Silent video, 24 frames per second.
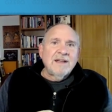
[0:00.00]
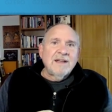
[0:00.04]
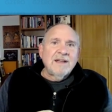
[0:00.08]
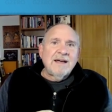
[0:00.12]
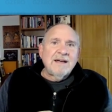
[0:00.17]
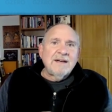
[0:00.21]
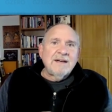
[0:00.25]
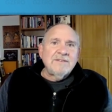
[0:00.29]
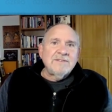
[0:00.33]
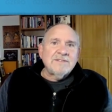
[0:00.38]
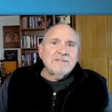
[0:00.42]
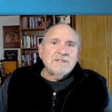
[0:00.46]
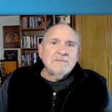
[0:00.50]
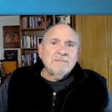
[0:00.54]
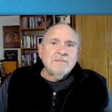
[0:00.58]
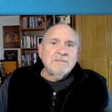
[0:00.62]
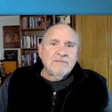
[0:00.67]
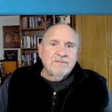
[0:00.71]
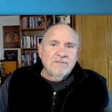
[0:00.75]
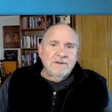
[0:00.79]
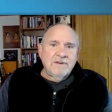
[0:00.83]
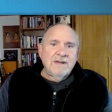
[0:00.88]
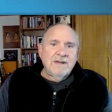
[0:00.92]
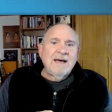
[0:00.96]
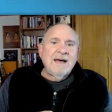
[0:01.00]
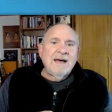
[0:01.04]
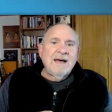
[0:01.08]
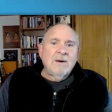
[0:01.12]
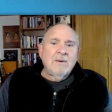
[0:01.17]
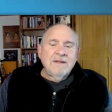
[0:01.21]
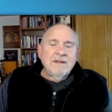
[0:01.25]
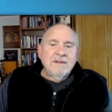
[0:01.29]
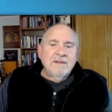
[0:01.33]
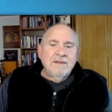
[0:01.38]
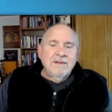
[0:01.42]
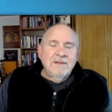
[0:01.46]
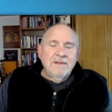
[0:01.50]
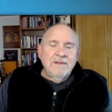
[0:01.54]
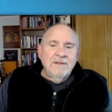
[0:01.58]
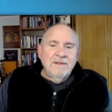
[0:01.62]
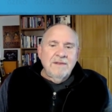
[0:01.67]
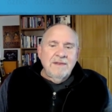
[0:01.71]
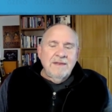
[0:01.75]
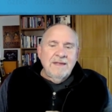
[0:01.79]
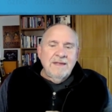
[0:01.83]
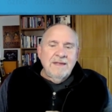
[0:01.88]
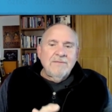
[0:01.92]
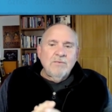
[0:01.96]
lives, but for now,
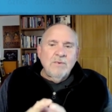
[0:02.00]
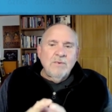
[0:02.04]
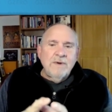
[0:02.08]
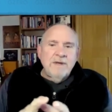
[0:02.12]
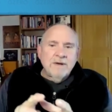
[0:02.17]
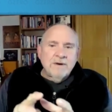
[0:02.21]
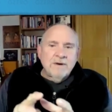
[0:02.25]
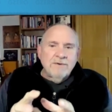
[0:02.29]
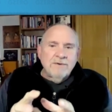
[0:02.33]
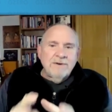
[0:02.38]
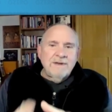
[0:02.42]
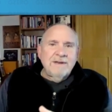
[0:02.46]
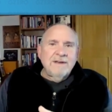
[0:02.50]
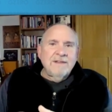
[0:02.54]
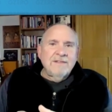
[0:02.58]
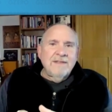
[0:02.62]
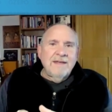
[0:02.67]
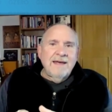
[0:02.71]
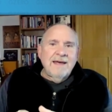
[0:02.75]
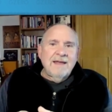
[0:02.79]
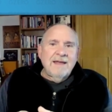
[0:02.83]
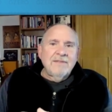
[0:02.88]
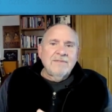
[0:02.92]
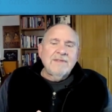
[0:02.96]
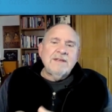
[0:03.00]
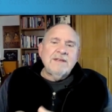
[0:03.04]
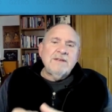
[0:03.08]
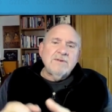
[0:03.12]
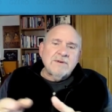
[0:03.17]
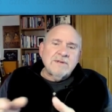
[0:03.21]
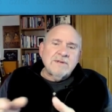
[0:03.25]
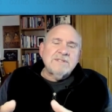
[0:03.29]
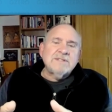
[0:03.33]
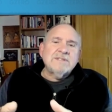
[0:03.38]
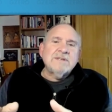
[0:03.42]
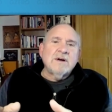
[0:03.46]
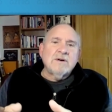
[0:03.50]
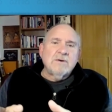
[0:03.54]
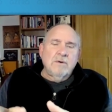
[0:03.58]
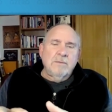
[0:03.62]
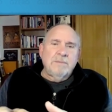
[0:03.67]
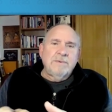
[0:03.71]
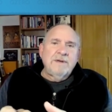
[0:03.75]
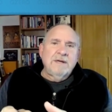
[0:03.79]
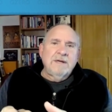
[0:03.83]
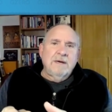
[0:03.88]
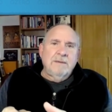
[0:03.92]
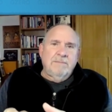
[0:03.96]
if we agree to that, then you can start
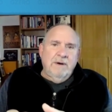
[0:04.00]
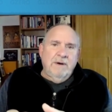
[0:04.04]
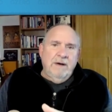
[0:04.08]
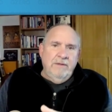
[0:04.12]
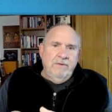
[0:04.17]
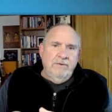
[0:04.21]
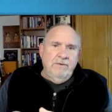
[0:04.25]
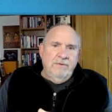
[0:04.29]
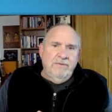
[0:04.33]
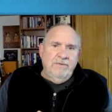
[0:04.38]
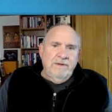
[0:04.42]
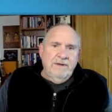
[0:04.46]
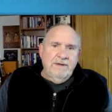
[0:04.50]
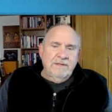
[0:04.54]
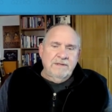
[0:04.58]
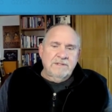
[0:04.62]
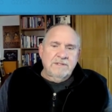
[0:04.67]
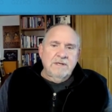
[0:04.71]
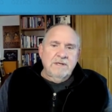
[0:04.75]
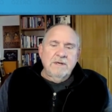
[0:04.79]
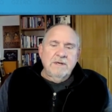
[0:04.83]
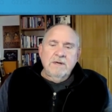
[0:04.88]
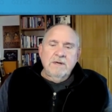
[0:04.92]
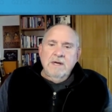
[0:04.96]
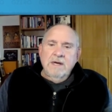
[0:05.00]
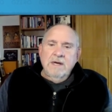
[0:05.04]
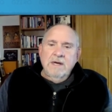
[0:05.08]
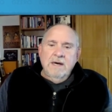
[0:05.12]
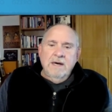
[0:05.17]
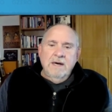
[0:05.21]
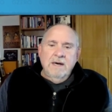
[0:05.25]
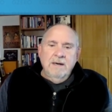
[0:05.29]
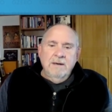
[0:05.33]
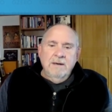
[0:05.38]
opening up other things. Let's